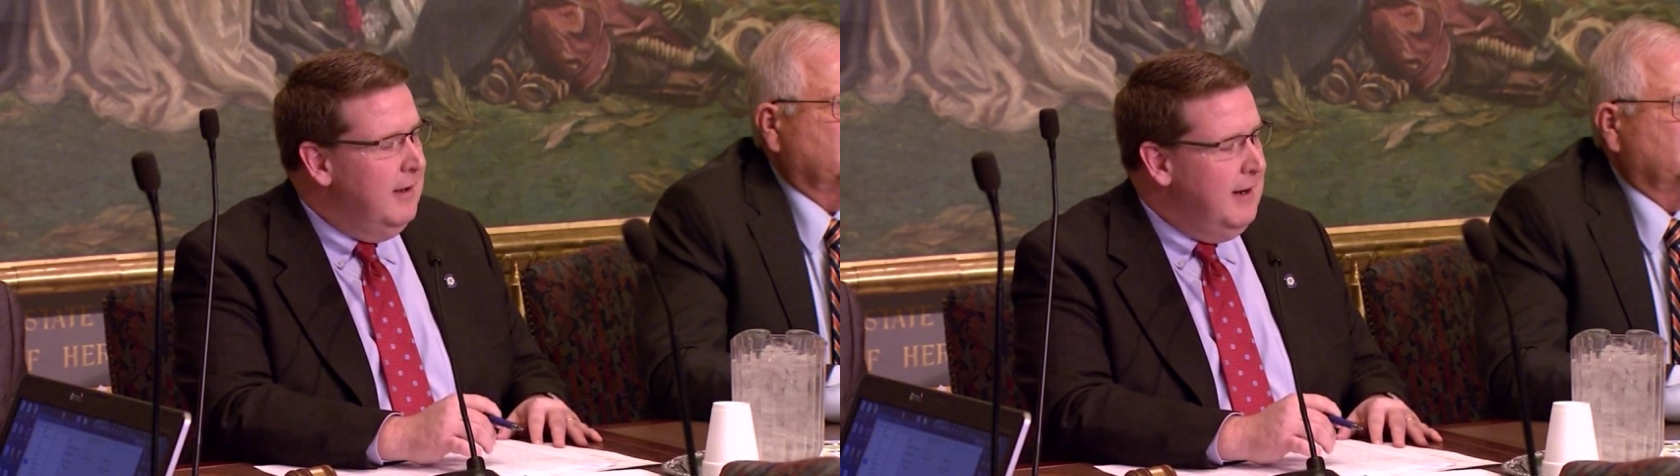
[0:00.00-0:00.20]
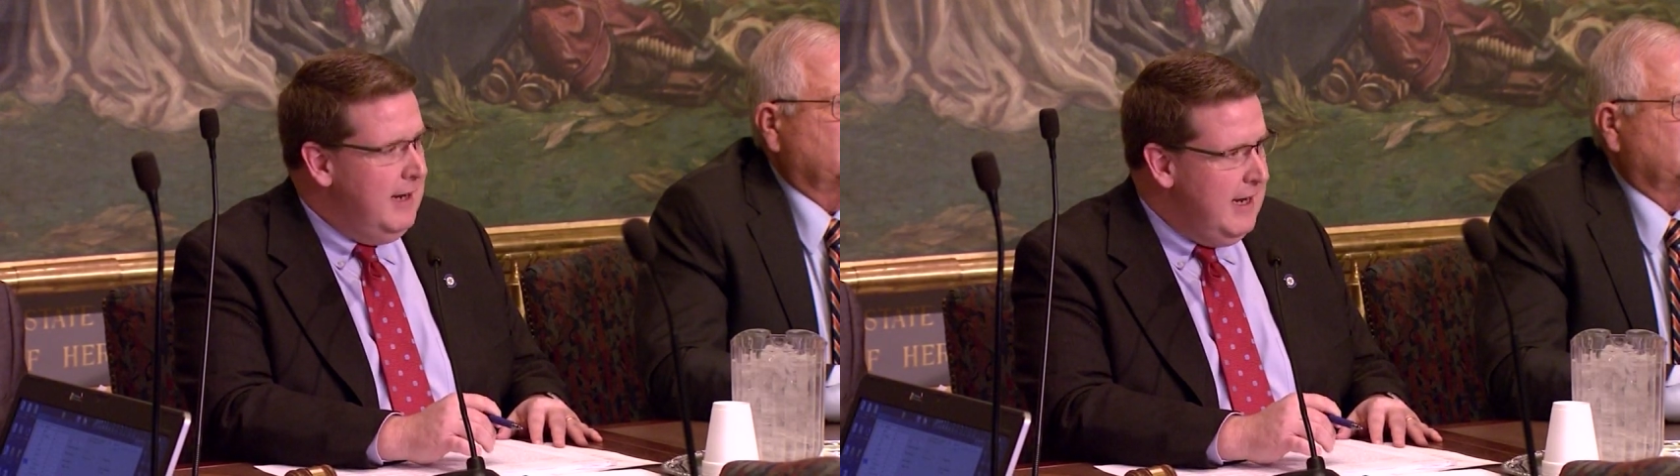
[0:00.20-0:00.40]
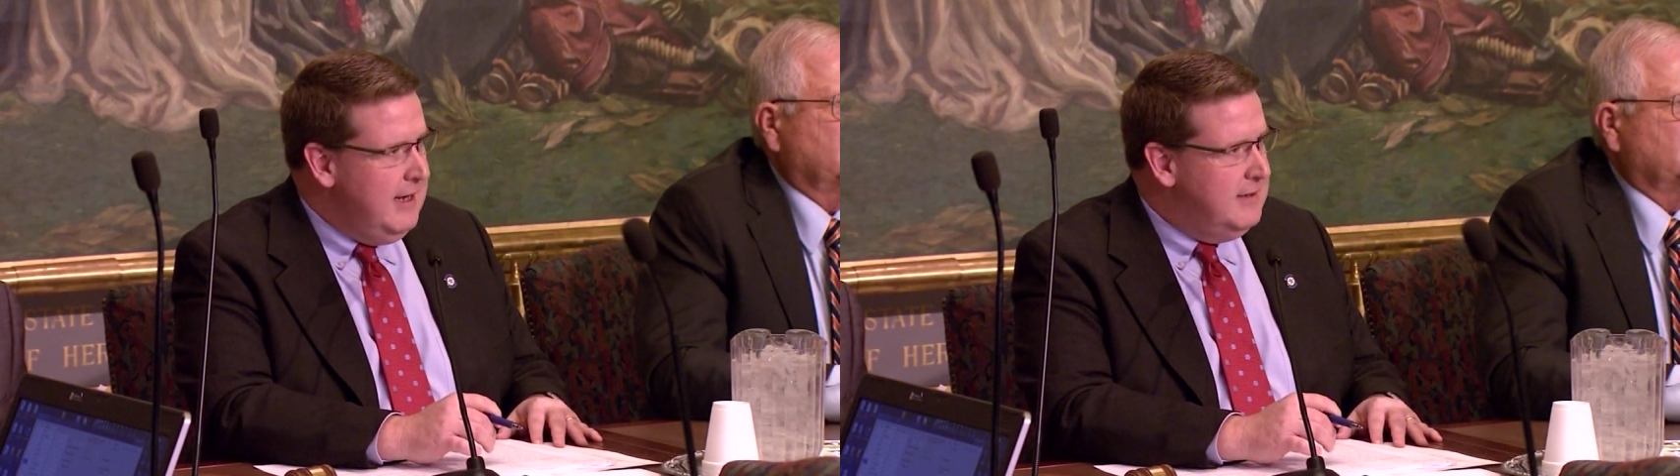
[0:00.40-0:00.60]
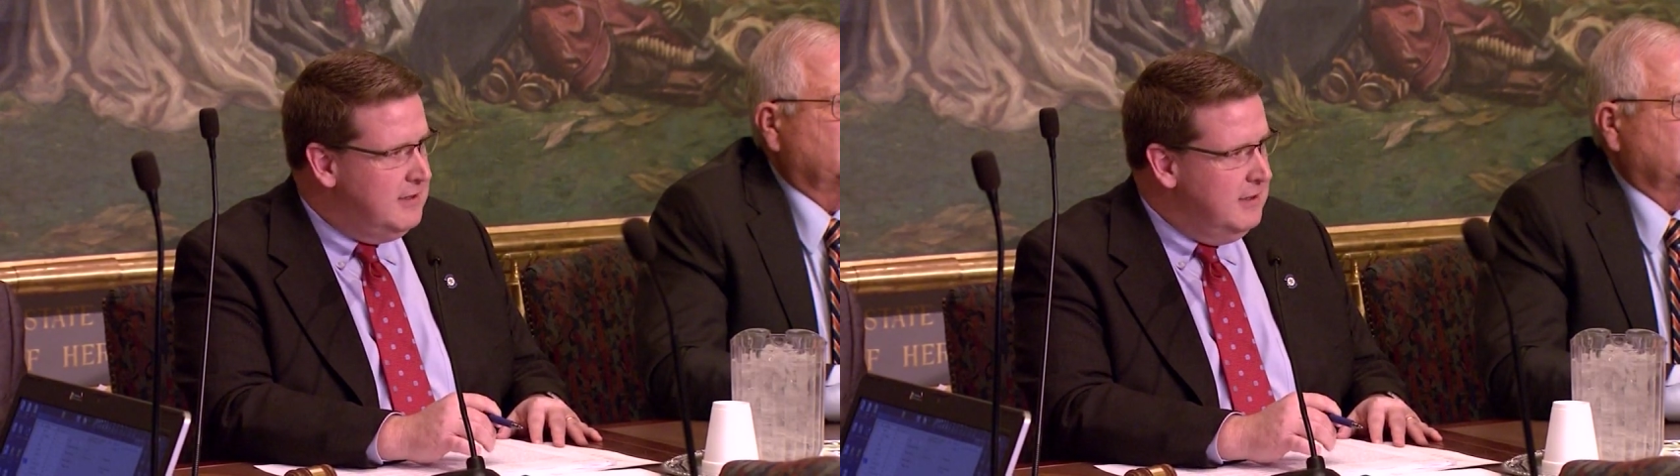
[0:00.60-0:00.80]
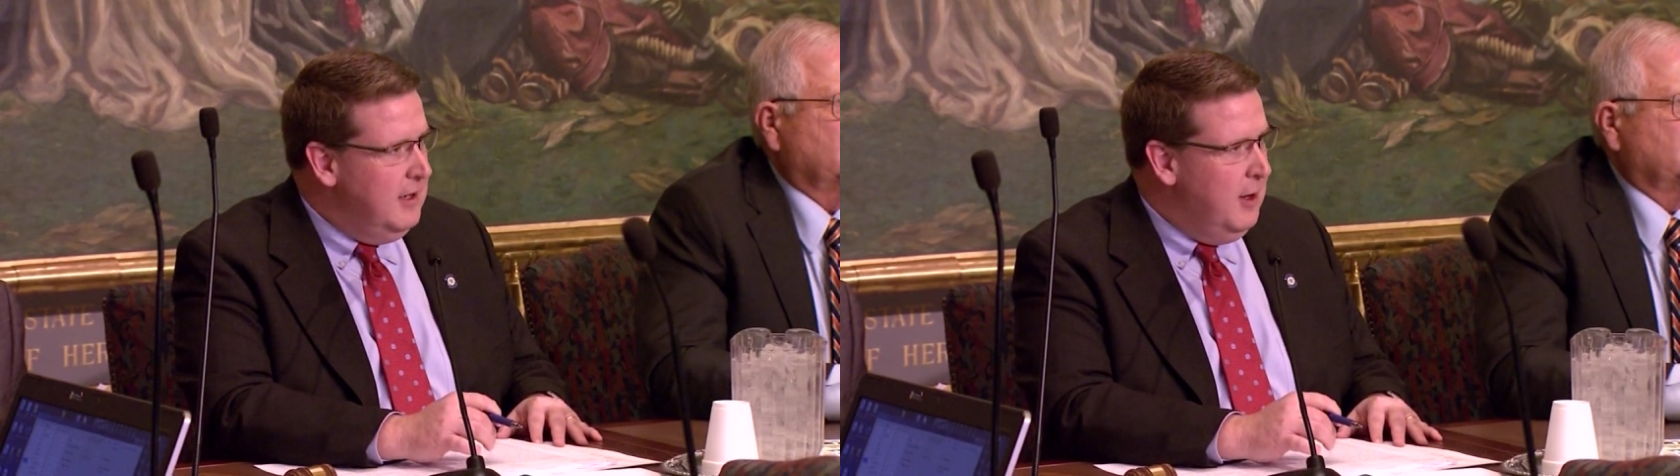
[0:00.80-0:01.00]
a need
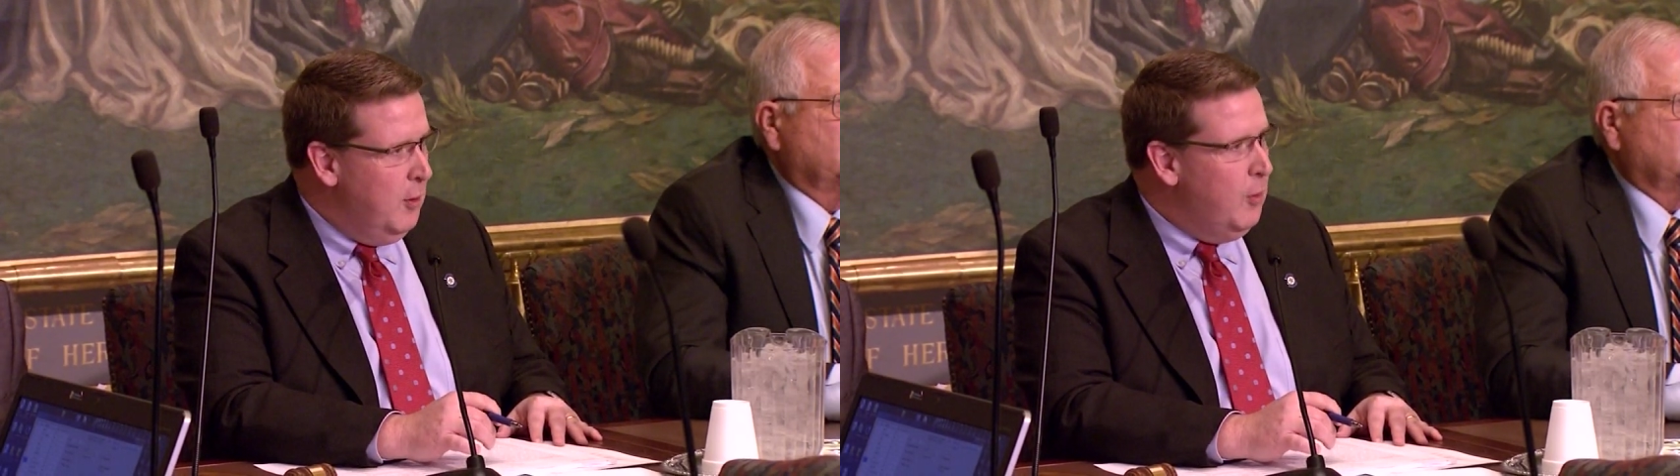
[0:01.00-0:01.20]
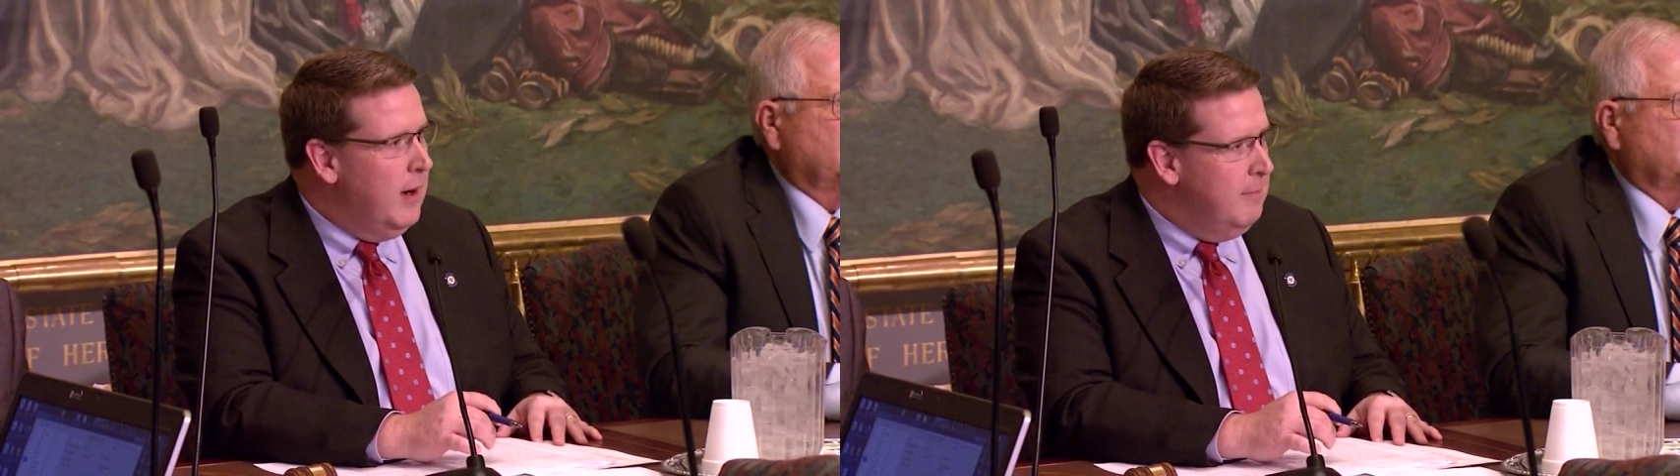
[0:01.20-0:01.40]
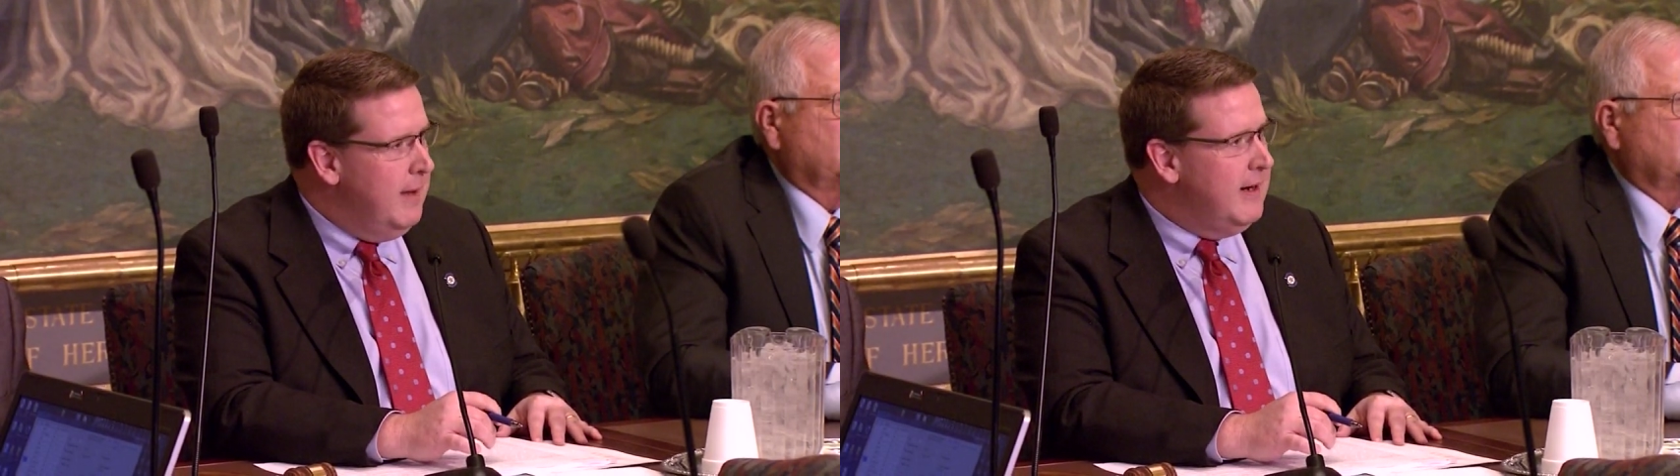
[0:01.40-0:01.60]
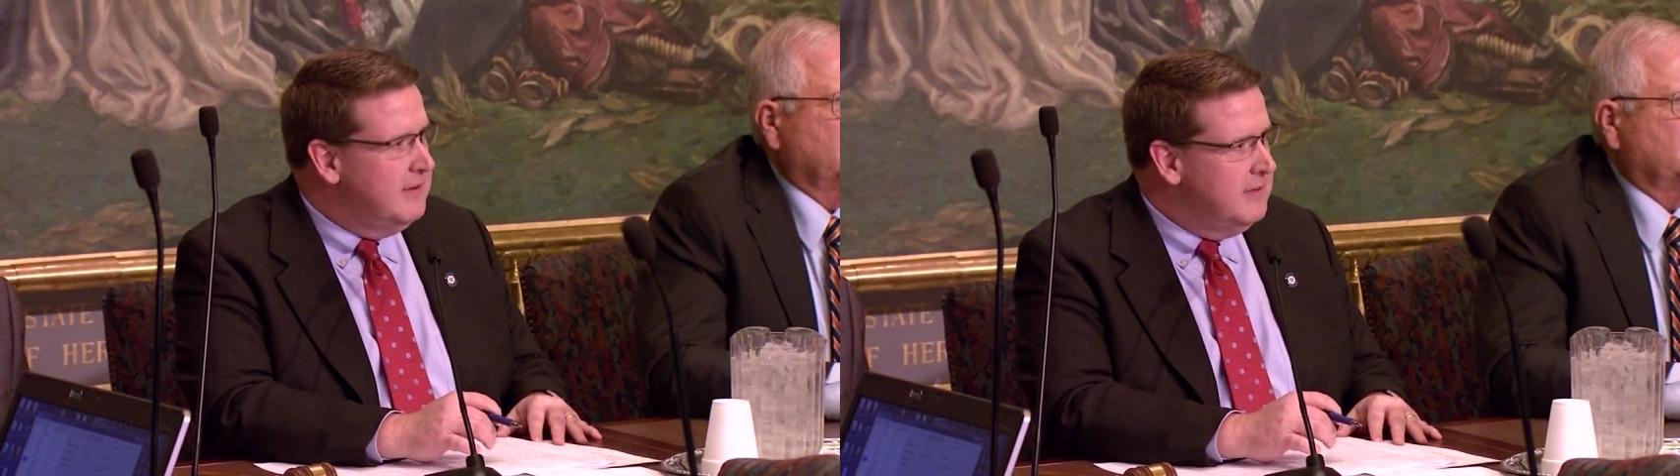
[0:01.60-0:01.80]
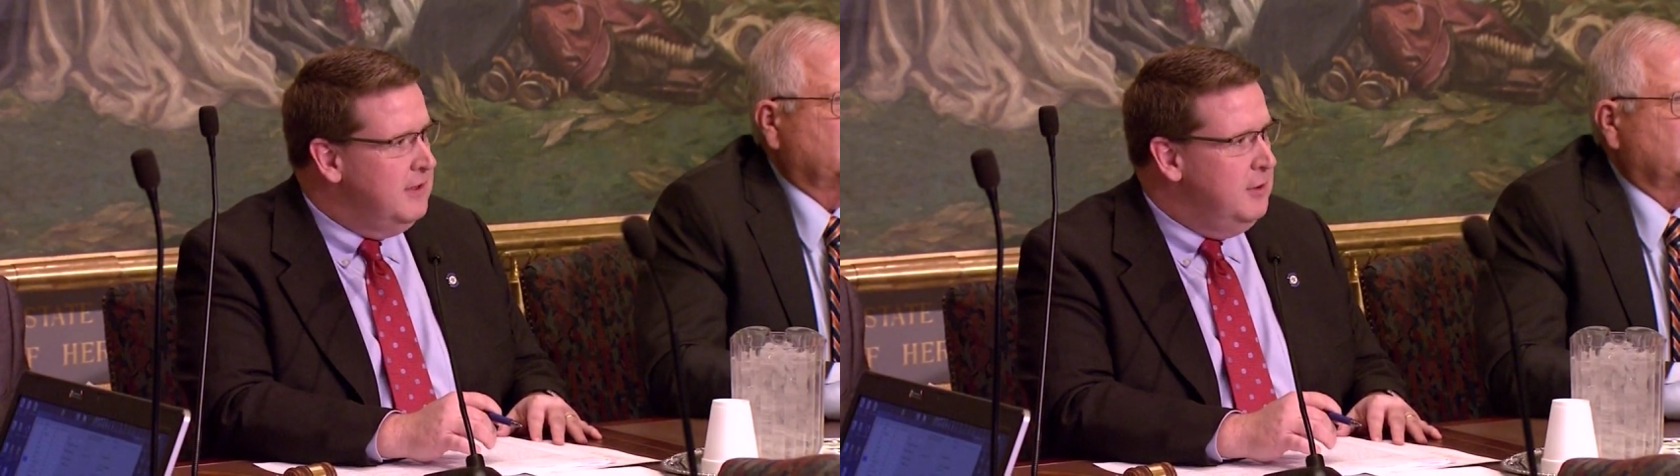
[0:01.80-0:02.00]
to know what
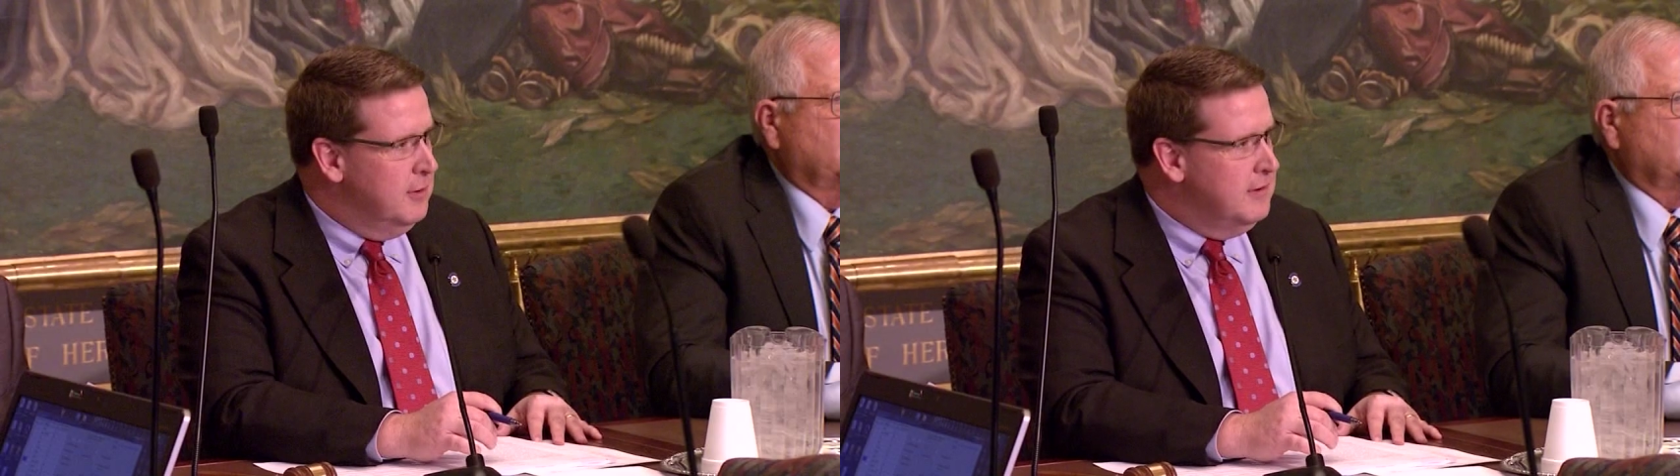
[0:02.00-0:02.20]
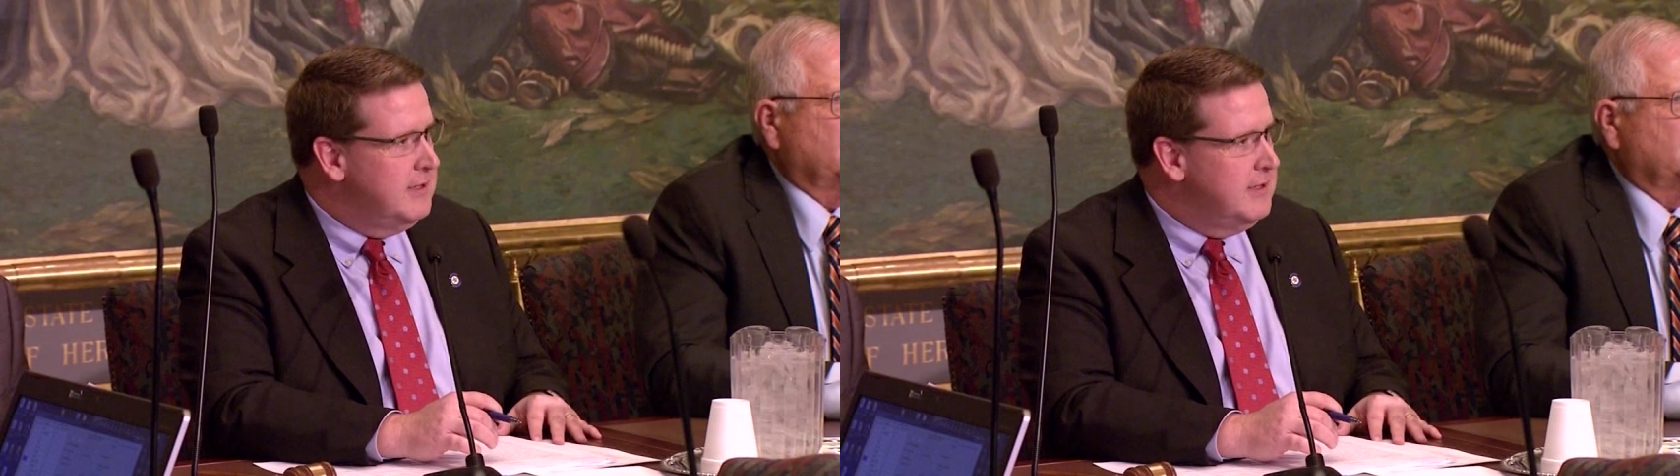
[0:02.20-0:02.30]
medicine you're